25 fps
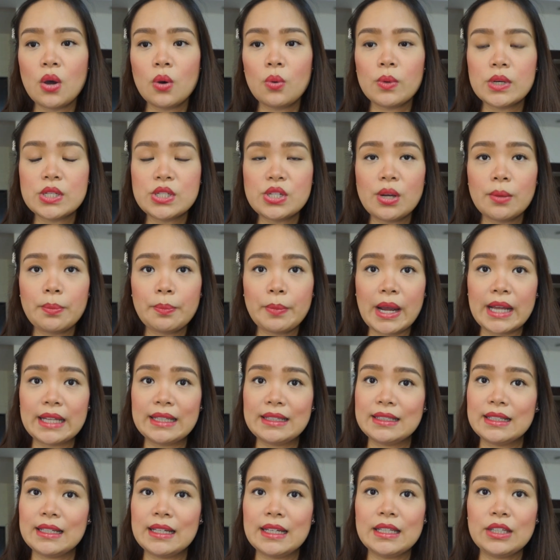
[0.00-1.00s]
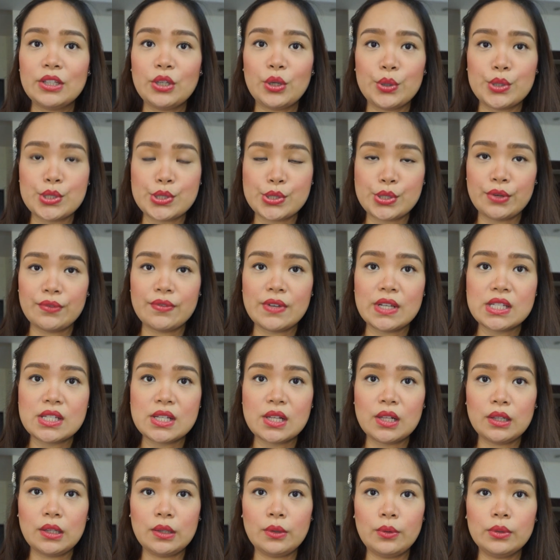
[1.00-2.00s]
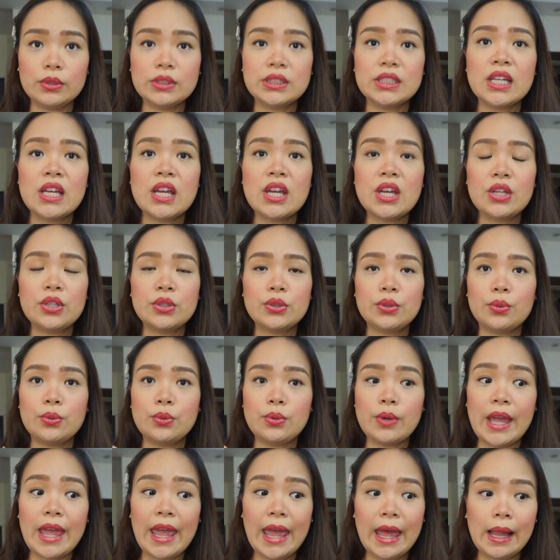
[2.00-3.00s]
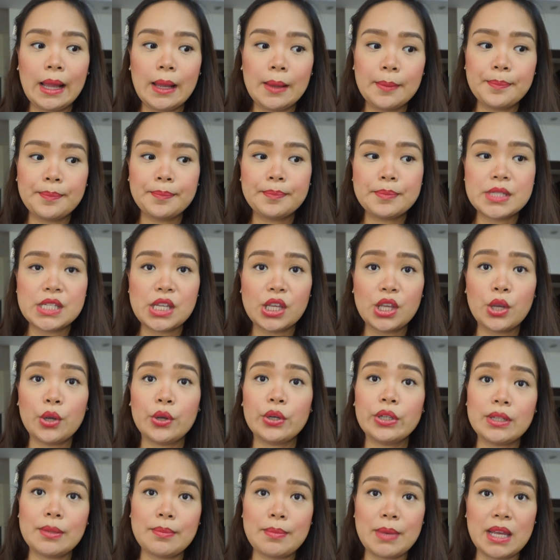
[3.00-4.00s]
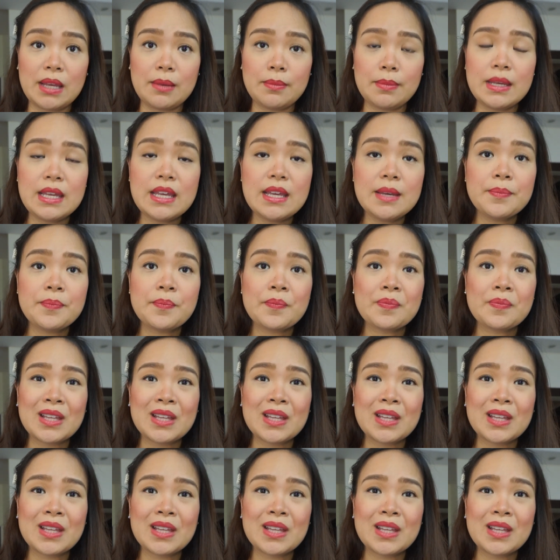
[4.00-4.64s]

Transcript: once you're pregnant, your cervix closed to help secure the baby.